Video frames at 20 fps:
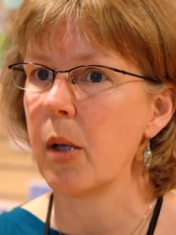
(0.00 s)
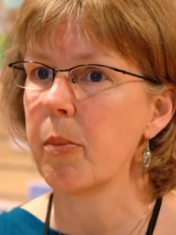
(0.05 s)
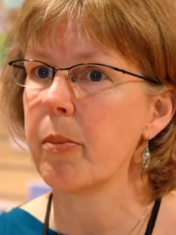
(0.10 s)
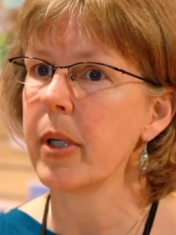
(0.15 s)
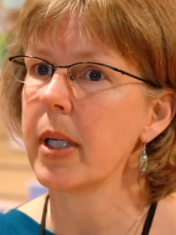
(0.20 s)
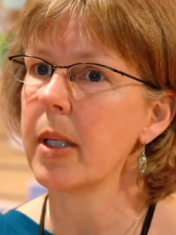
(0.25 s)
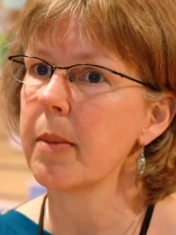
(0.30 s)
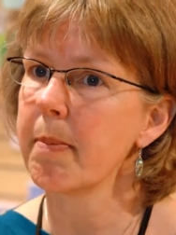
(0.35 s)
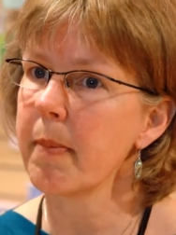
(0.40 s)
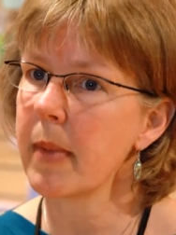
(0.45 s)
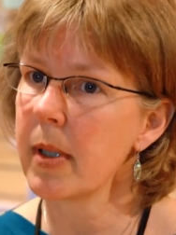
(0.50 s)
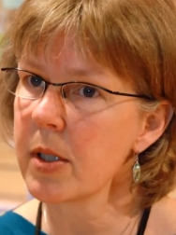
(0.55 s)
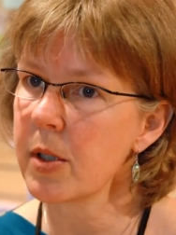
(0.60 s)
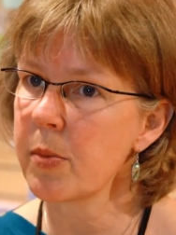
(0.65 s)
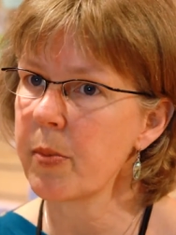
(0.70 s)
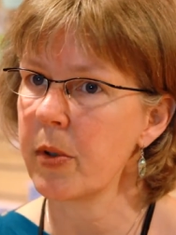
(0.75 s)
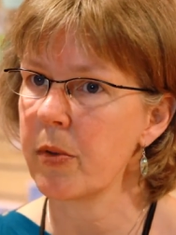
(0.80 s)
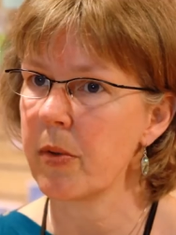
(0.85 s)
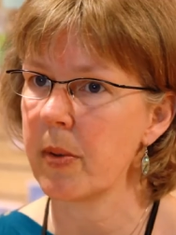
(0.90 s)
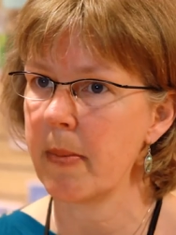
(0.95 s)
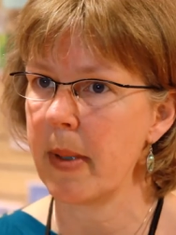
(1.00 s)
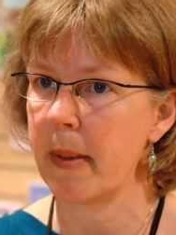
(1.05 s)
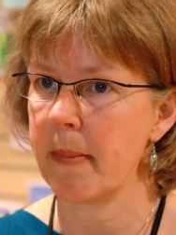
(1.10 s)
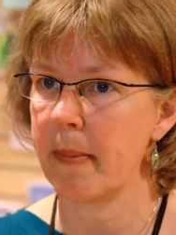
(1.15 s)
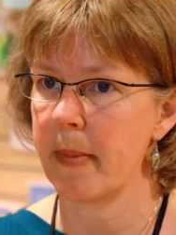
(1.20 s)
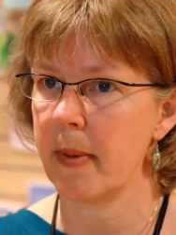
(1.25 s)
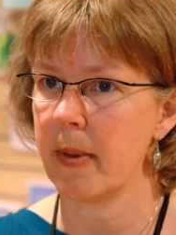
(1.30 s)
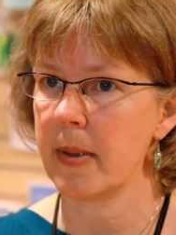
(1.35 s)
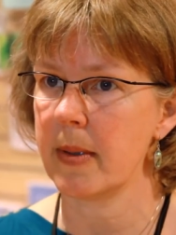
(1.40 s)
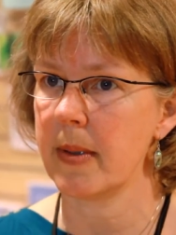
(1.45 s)
But it must be
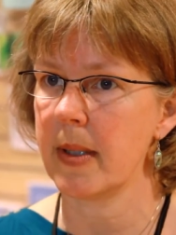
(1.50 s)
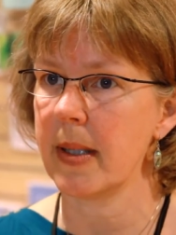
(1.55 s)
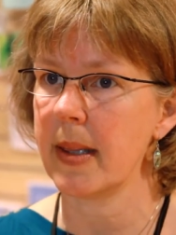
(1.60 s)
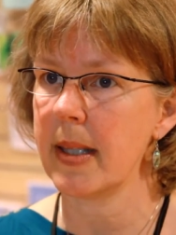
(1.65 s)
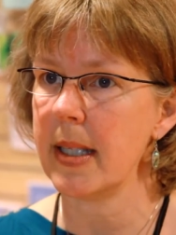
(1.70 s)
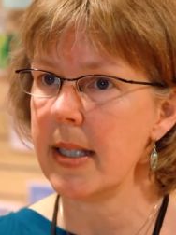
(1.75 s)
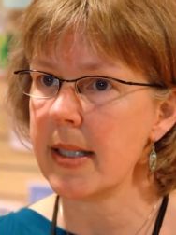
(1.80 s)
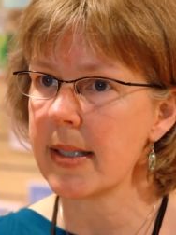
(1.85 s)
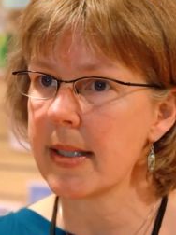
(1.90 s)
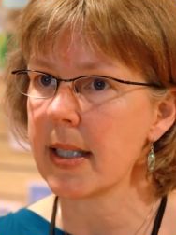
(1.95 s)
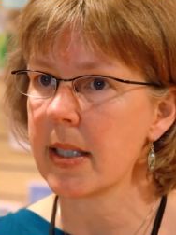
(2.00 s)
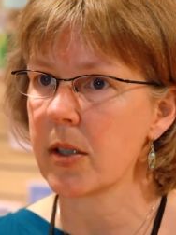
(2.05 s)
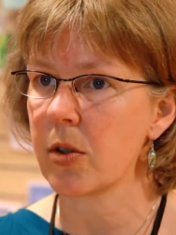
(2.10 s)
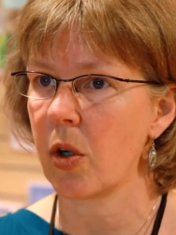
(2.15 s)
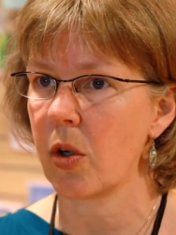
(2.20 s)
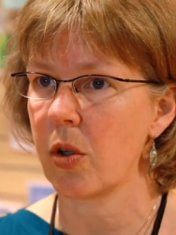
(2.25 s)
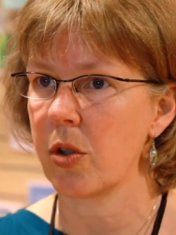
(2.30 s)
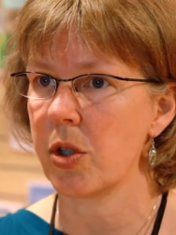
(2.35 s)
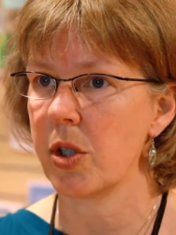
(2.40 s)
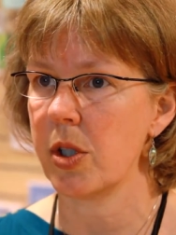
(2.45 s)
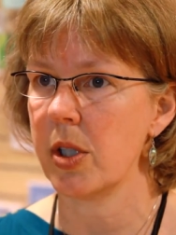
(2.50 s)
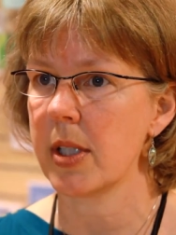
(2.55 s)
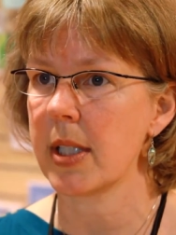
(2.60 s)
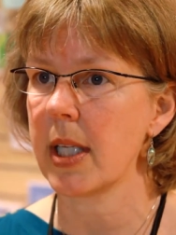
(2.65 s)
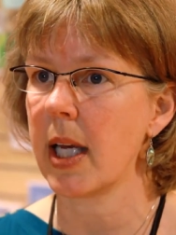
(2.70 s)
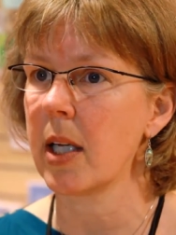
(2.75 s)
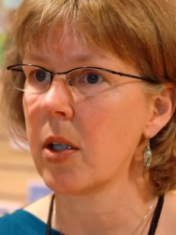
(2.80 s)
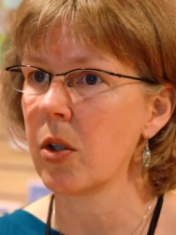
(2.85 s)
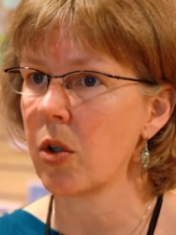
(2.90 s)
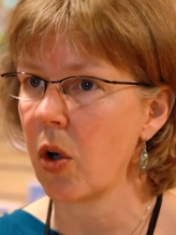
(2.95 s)
remembered that these
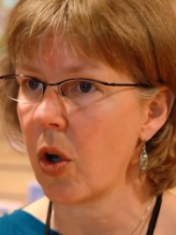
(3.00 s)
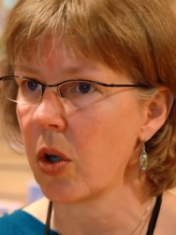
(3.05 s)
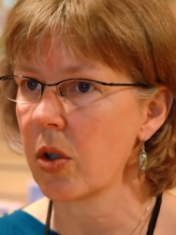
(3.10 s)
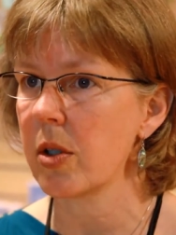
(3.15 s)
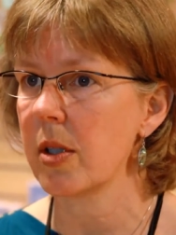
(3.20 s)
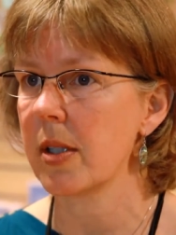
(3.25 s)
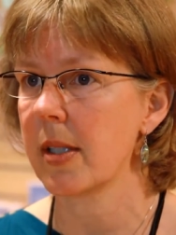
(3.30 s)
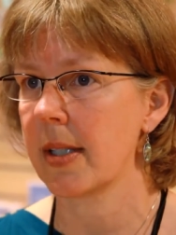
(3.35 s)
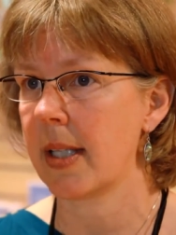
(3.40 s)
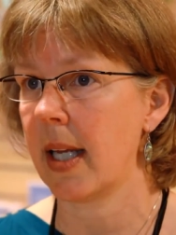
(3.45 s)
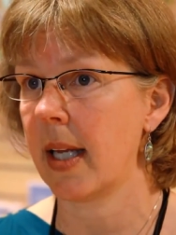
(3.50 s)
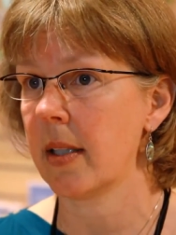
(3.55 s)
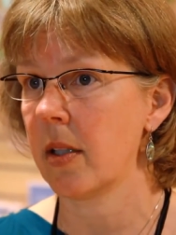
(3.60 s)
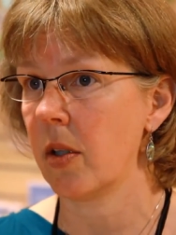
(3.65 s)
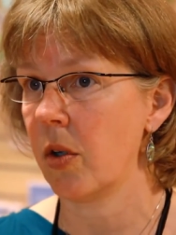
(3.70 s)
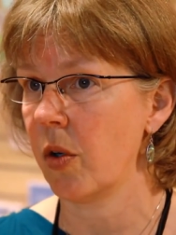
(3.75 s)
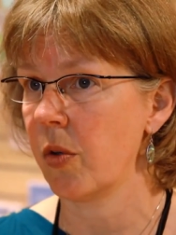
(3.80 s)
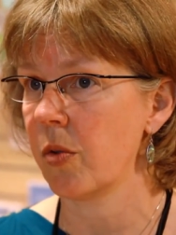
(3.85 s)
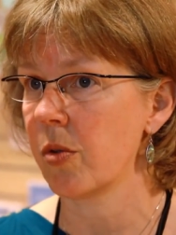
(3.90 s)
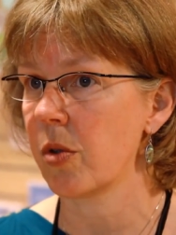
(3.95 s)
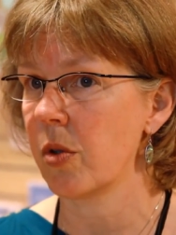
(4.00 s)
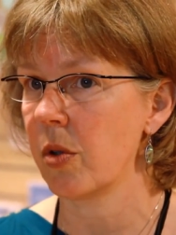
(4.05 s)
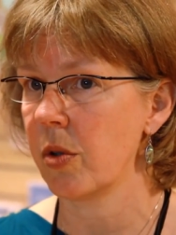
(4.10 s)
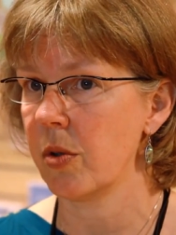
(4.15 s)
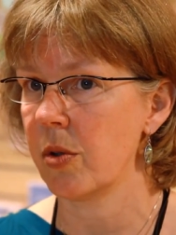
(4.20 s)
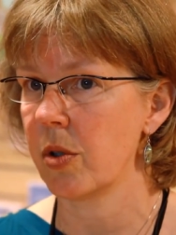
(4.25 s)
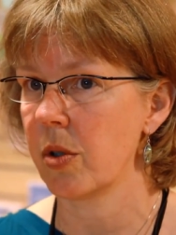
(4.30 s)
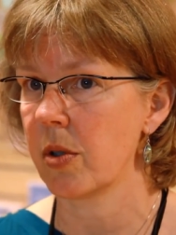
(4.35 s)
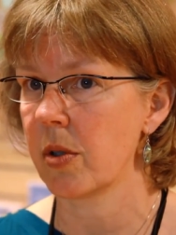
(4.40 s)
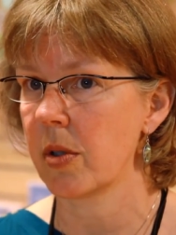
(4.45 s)
technologies are not standalone
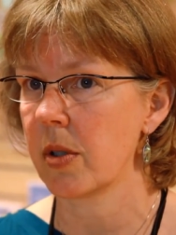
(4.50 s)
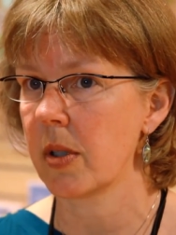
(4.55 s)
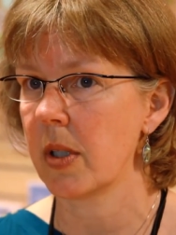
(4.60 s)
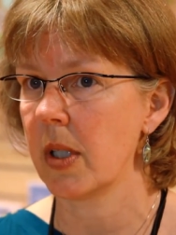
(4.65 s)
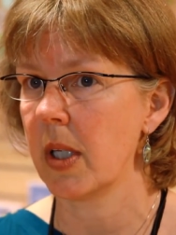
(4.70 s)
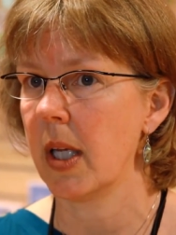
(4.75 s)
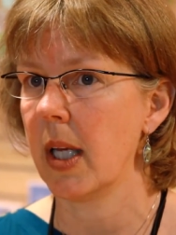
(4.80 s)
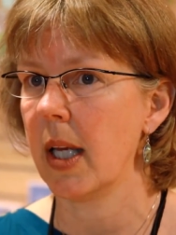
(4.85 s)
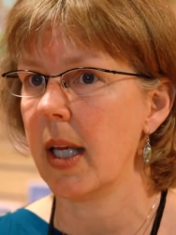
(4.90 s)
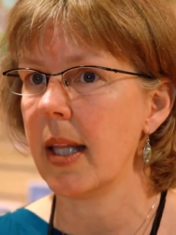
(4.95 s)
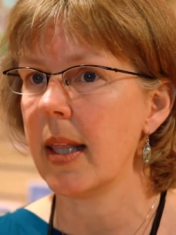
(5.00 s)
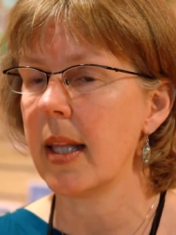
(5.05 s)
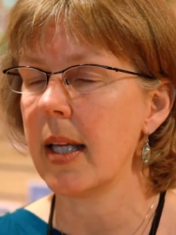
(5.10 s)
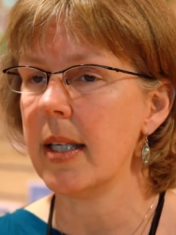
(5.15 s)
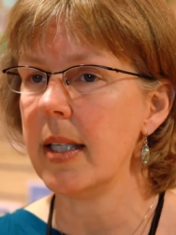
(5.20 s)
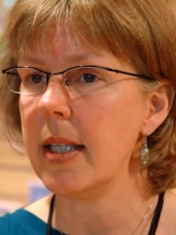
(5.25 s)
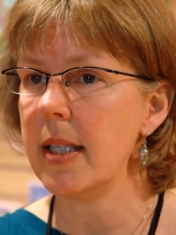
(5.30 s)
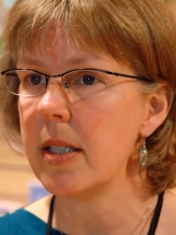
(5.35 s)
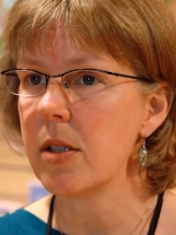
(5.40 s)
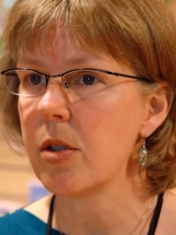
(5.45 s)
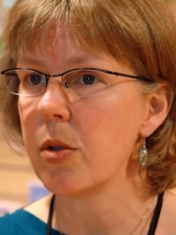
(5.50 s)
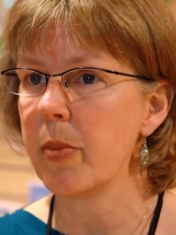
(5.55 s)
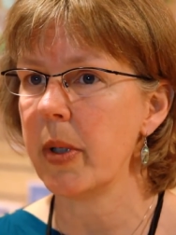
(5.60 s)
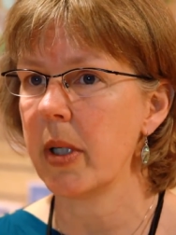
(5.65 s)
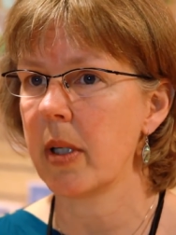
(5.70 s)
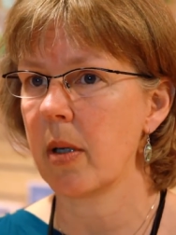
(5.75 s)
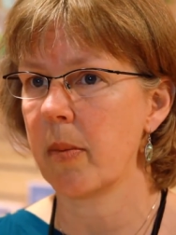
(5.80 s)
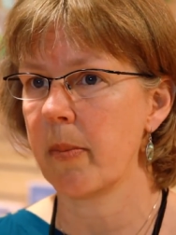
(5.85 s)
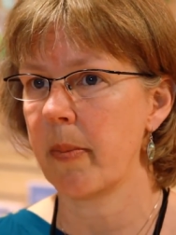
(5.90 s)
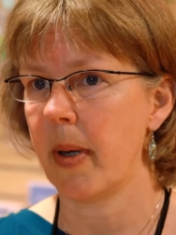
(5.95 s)
solutions. They need to
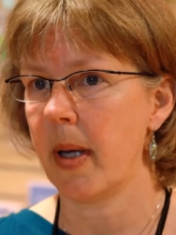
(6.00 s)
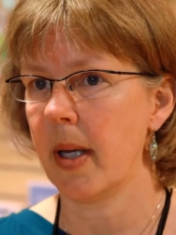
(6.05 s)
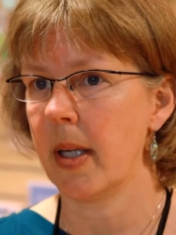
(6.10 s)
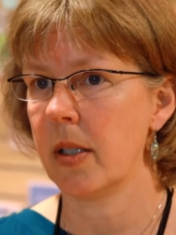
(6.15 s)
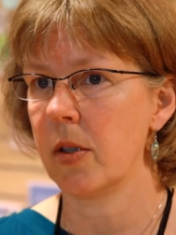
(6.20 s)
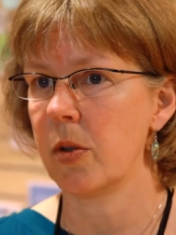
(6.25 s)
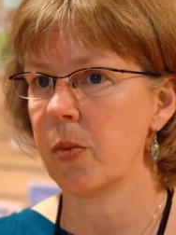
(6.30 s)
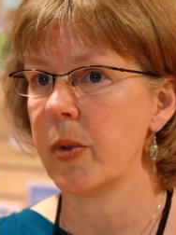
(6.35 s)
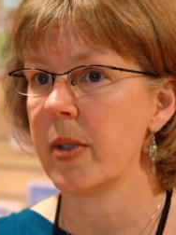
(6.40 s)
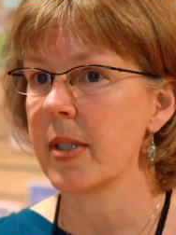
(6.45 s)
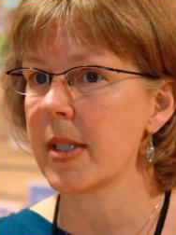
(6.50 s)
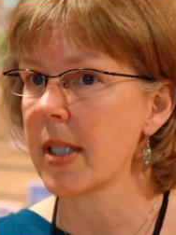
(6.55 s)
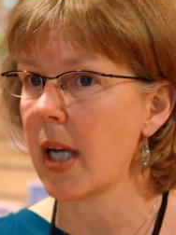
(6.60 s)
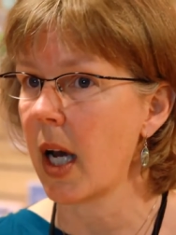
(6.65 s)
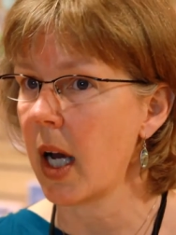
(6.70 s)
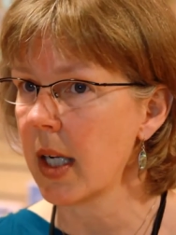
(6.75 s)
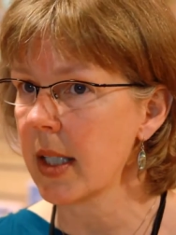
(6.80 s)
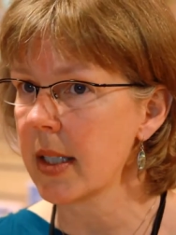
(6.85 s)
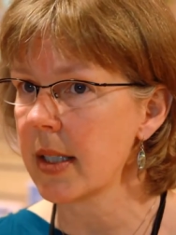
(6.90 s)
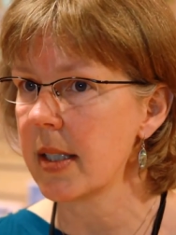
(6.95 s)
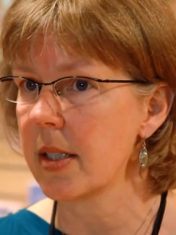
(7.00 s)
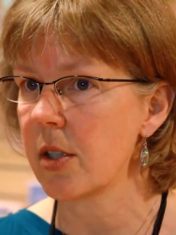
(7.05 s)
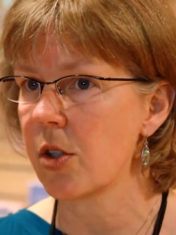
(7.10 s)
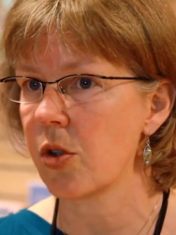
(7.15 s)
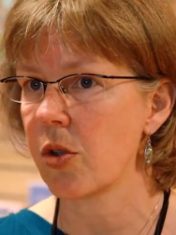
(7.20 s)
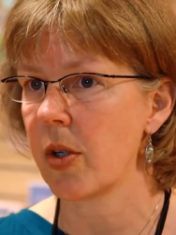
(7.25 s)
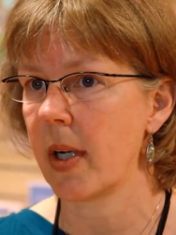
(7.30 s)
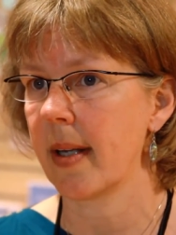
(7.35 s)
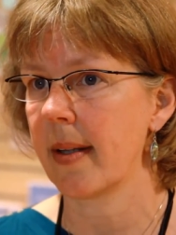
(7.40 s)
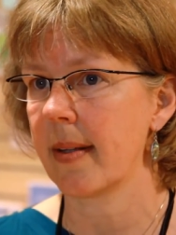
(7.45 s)
be combined with targeted
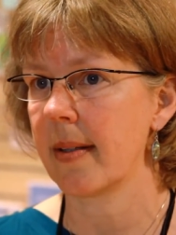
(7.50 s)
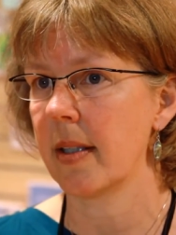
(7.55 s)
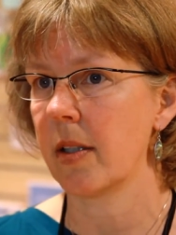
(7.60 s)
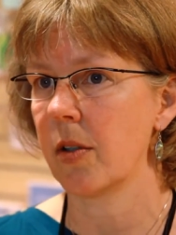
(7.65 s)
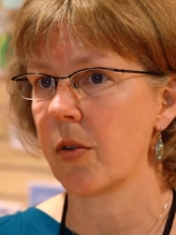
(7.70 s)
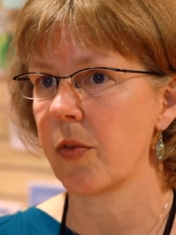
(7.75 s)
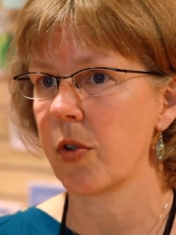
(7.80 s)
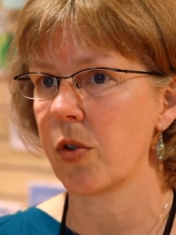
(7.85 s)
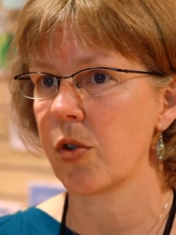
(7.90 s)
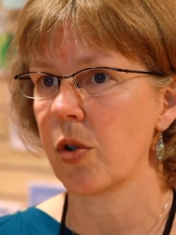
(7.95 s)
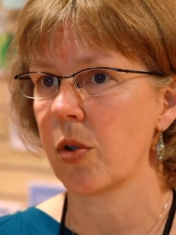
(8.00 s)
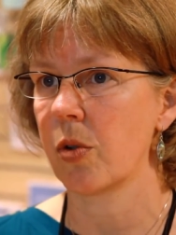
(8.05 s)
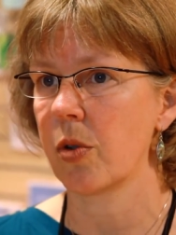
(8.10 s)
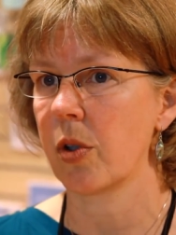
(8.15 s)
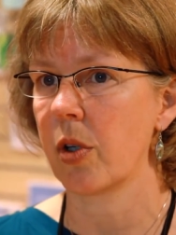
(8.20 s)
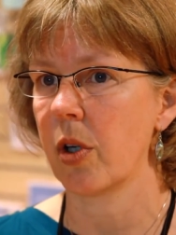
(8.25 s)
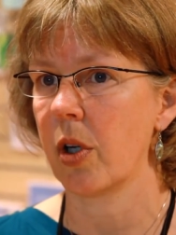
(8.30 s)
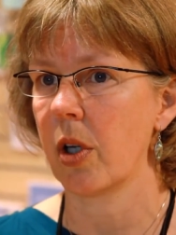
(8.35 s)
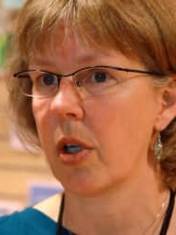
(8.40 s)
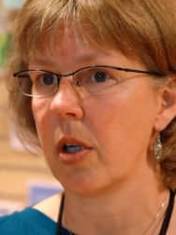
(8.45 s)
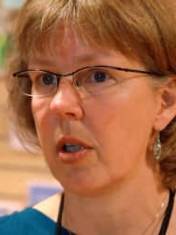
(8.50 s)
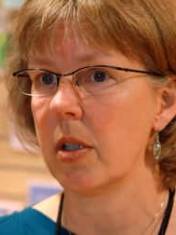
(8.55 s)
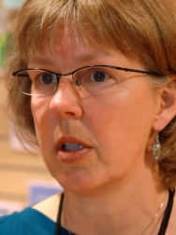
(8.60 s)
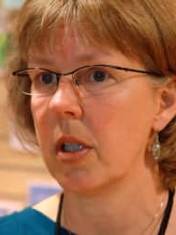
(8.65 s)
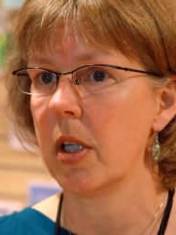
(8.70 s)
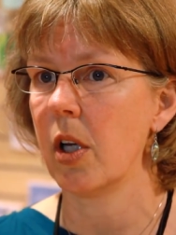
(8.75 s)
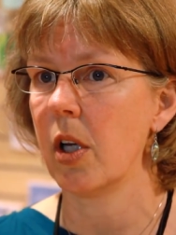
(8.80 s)
strengthening of the shoulder girdle,